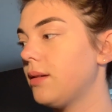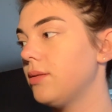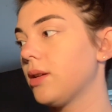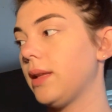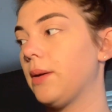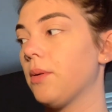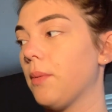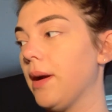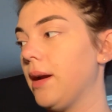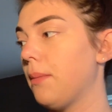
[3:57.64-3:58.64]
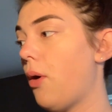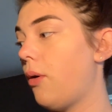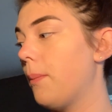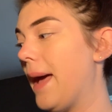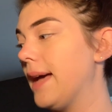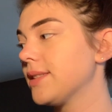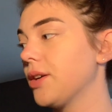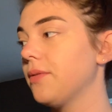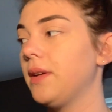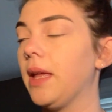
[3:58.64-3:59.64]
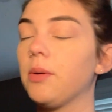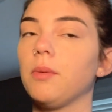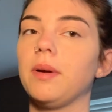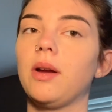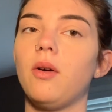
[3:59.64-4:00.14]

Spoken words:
look like we're wearing a whole mask or feel like we're wearing a